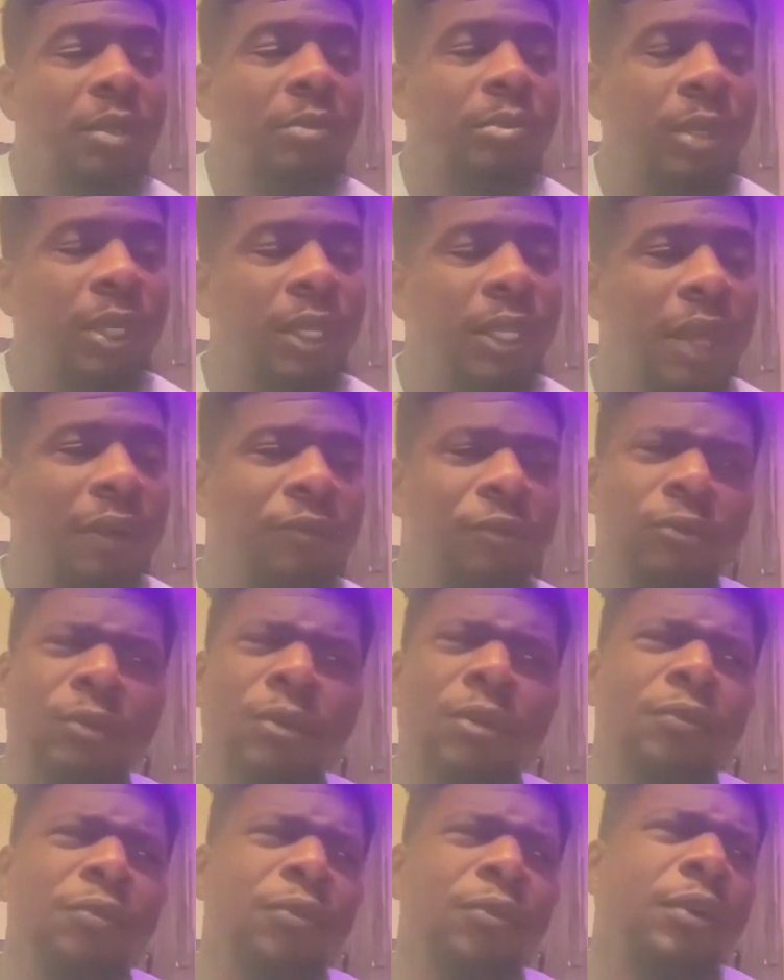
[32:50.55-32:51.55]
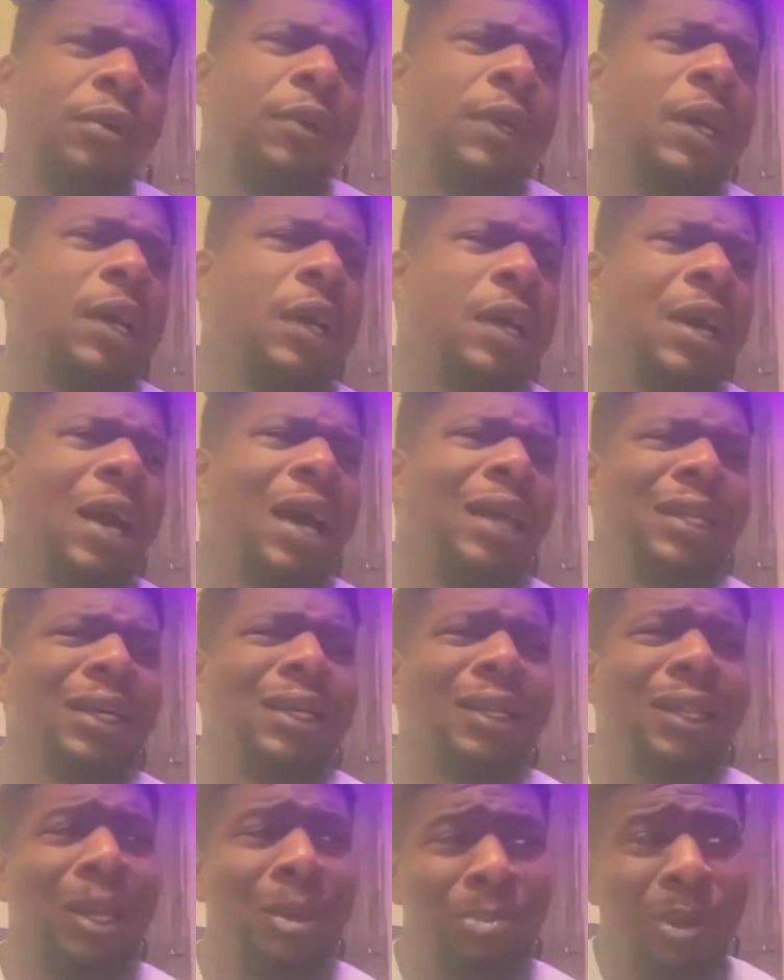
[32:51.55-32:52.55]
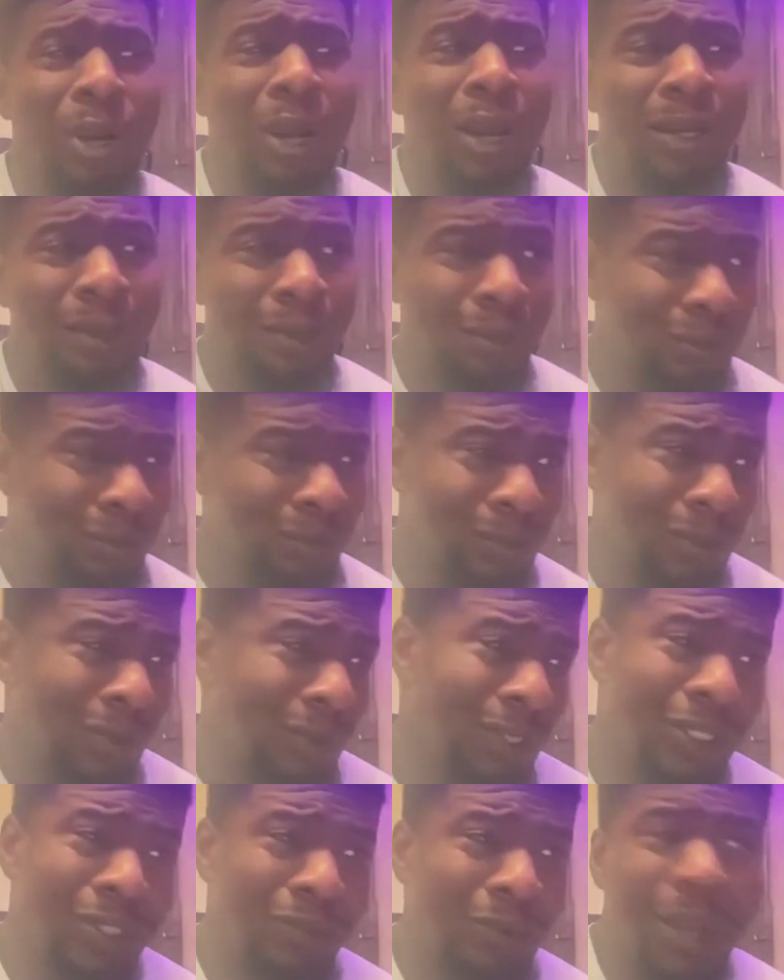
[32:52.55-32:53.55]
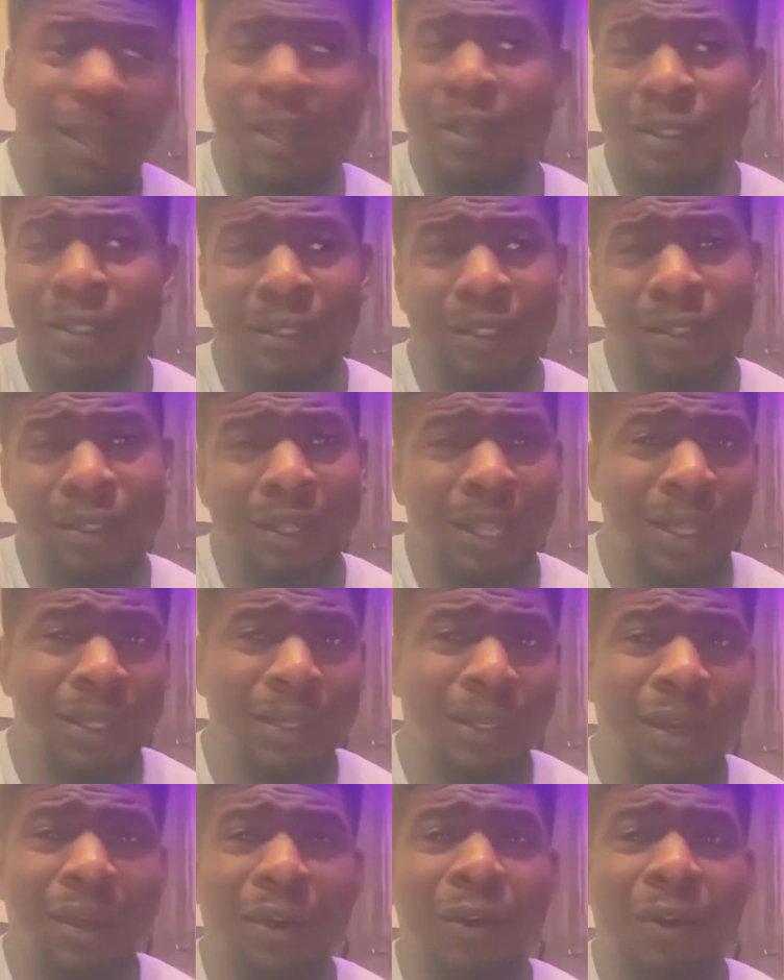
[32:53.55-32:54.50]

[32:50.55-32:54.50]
But like, for real, I take a lot of pride in on this writing shit. I'm like, no.